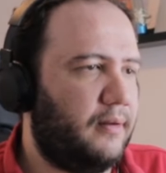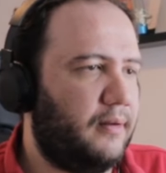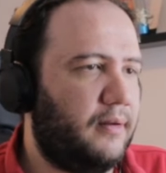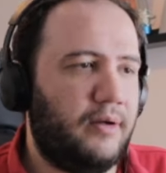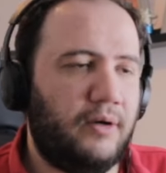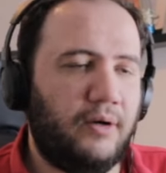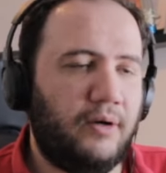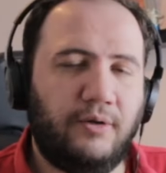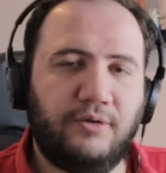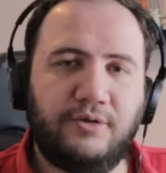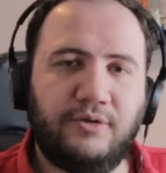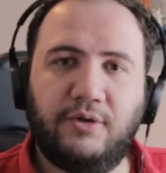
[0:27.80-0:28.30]

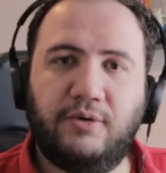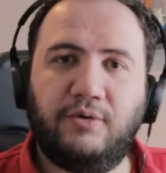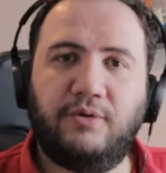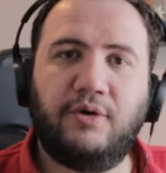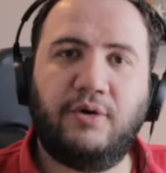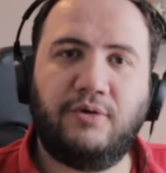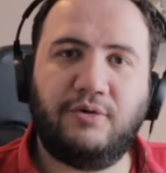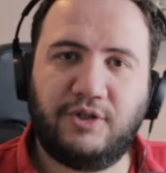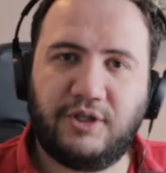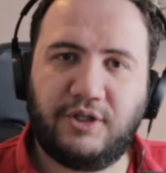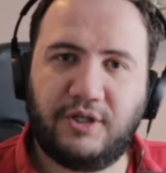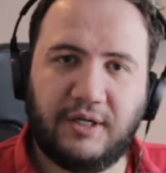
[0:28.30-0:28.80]
also,
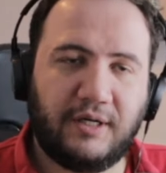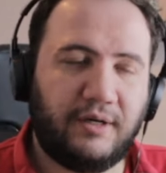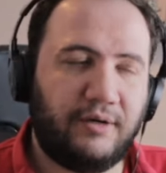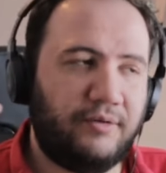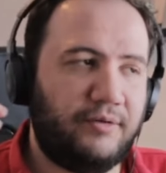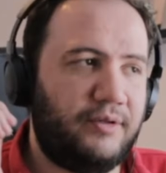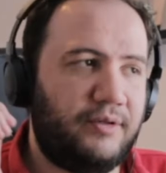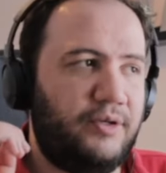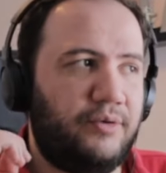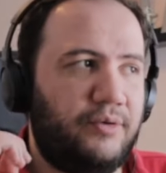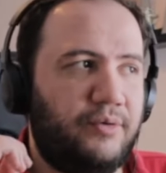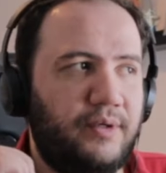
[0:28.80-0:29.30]
go check
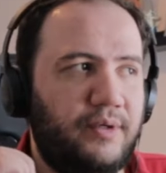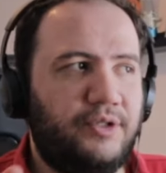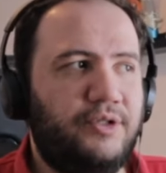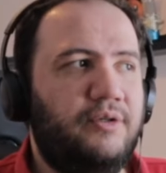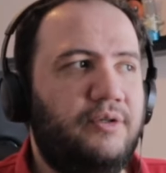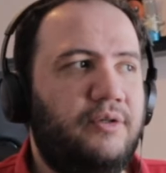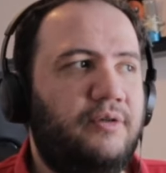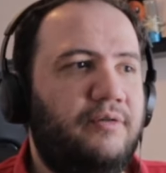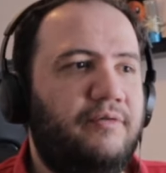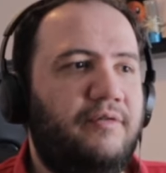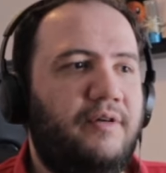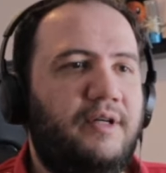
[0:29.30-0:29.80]
out the
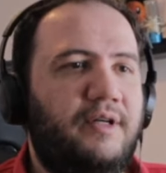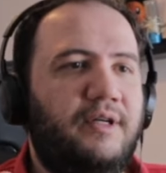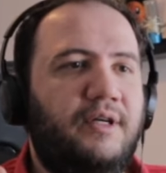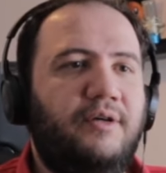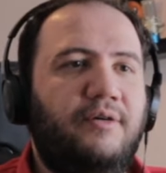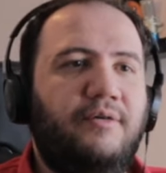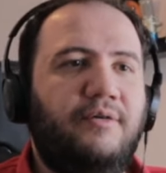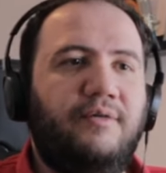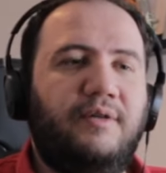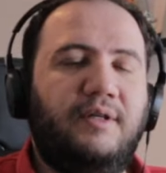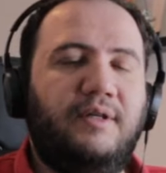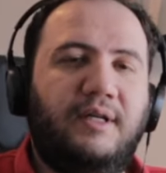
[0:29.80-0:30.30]
original
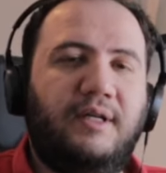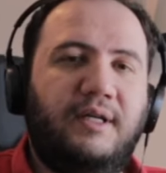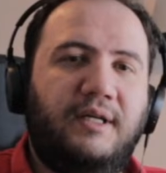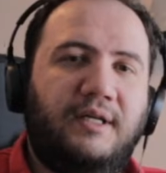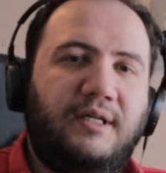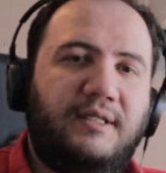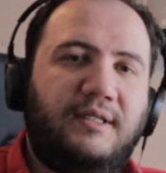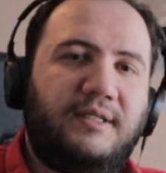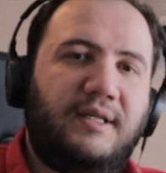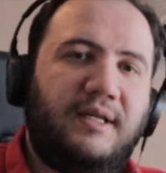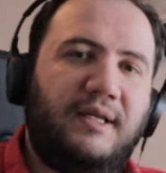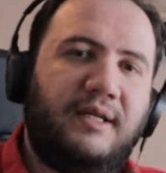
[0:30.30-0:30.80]
video. The link
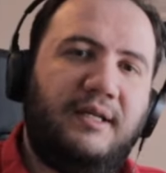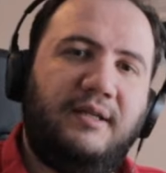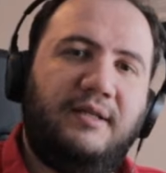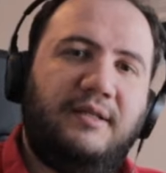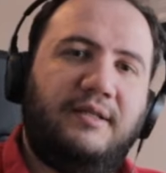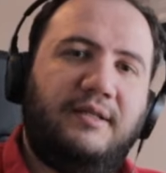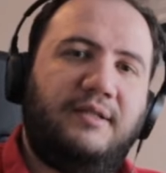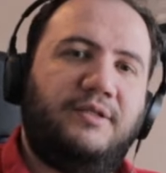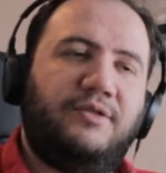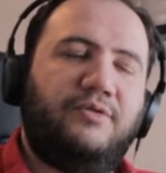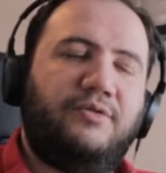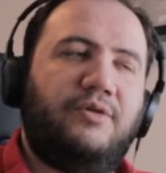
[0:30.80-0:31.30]
is in the
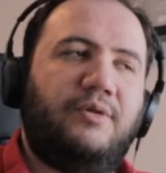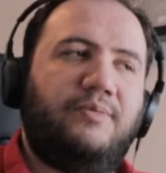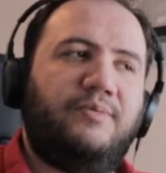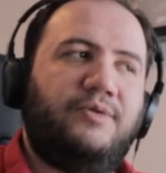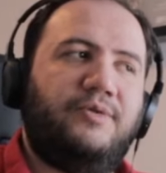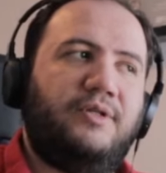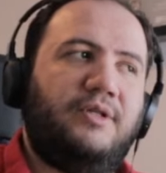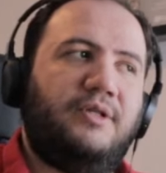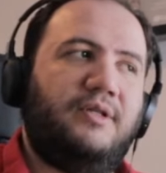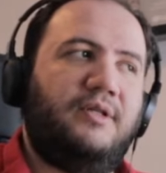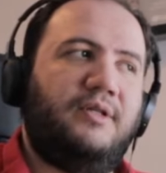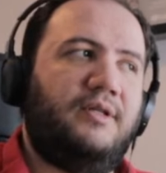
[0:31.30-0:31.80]

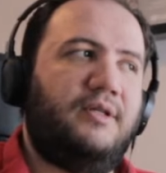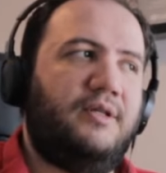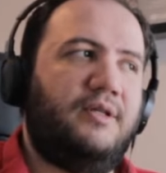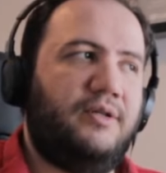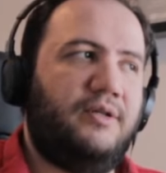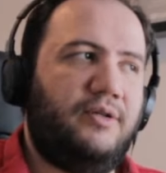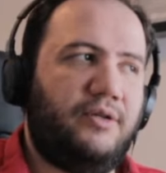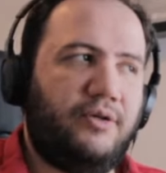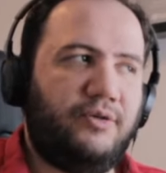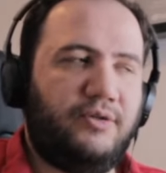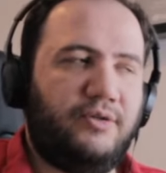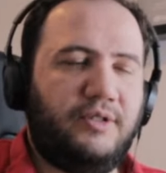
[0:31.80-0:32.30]
description.
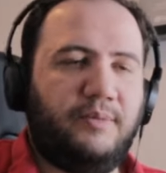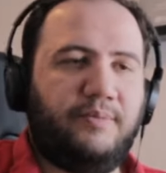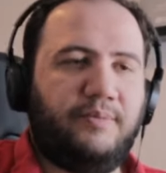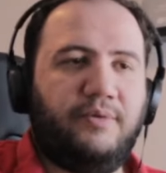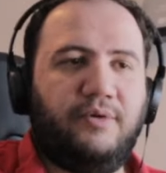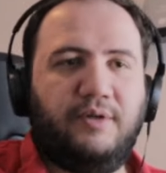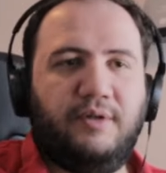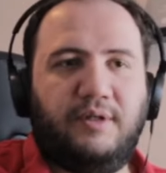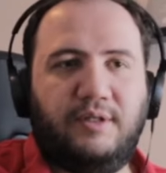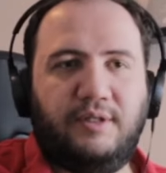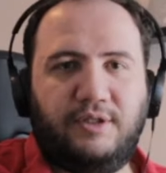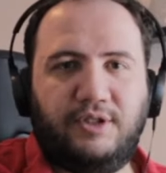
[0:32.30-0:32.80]
Go
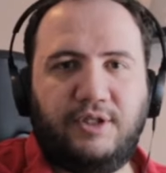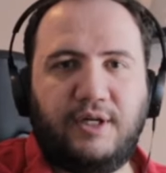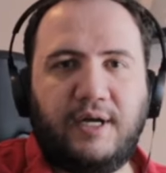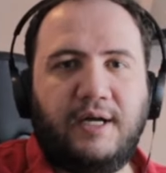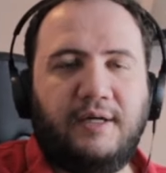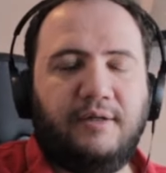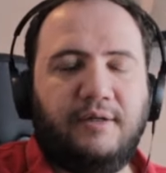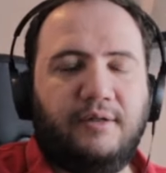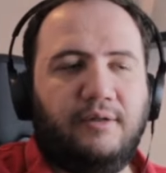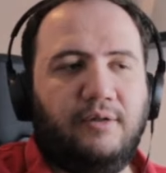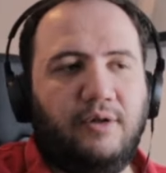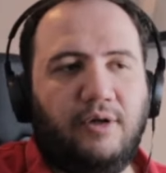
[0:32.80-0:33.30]
support the
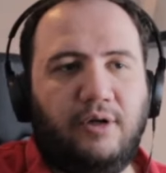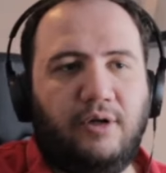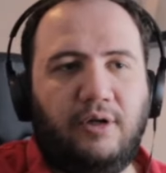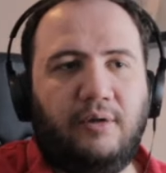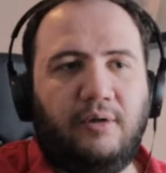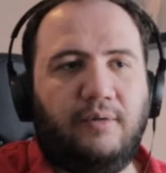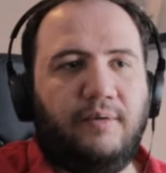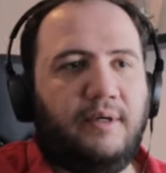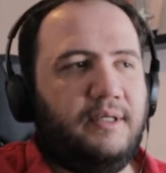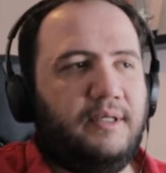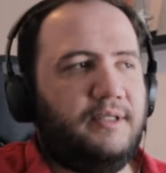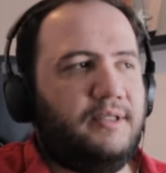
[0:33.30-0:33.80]
channel
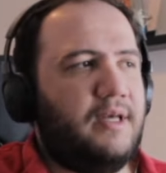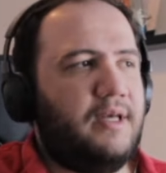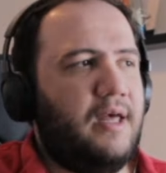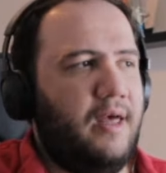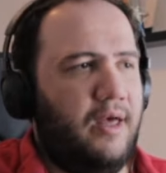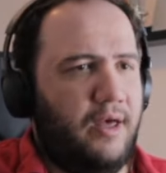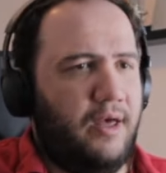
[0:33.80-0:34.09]
always.